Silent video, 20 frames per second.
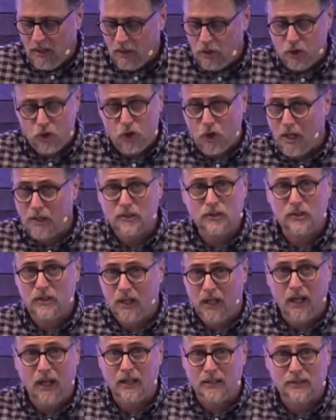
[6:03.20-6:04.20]
just
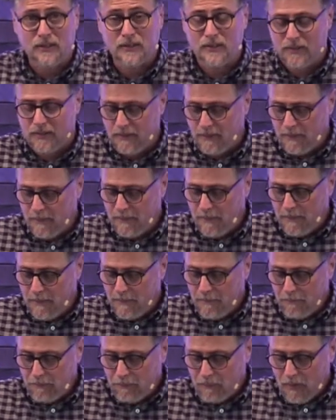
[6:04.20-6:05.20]
to us.
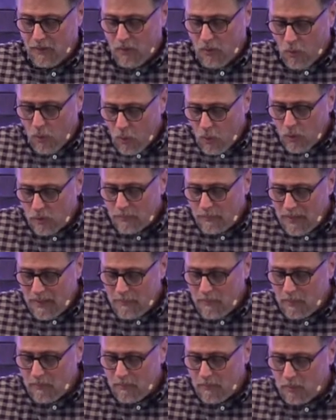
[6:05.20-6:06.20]
Old
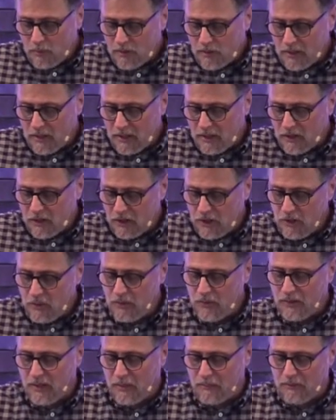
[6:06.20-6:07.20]
people mostly
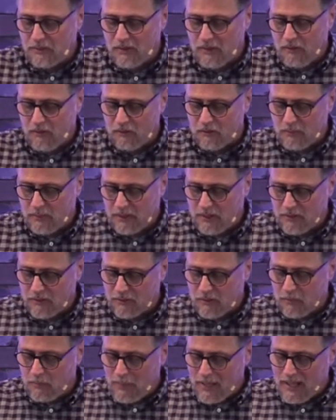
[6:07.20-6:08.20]
excuse themselves because
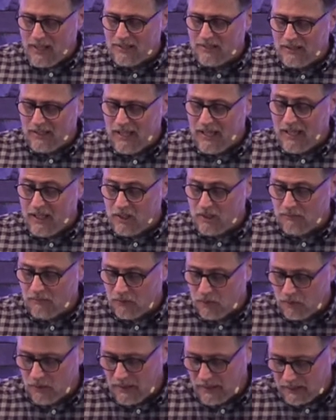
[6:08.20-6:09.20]
they're past the age of
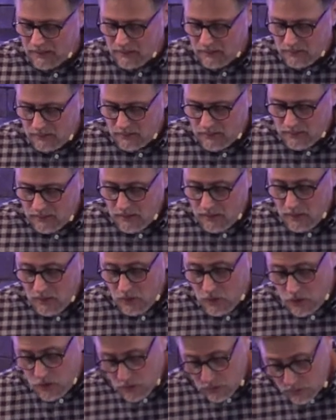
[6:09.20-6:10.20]
learning.
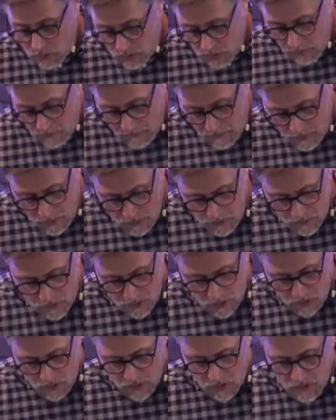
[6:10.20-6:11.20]
Children refuse
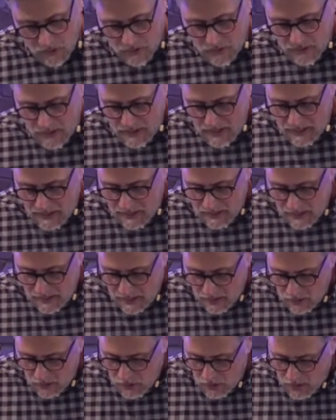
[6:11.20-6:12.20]
to learn, saying that
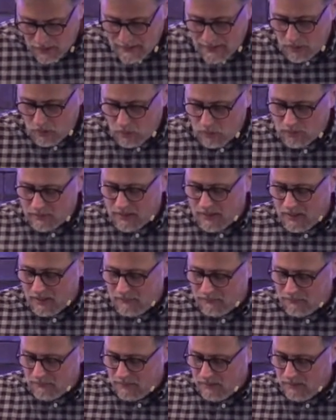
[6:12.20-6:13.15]
they are not yet old enough.